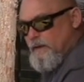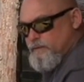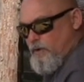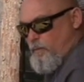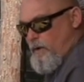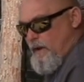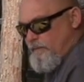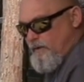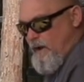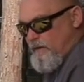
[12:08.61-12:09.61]
So what
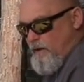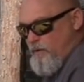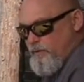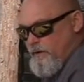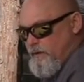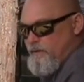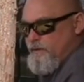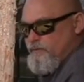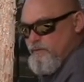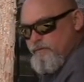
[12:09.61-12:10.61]
I've got loaded in
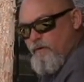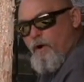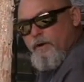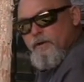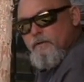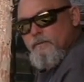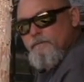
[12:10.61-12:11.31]
this is Varget.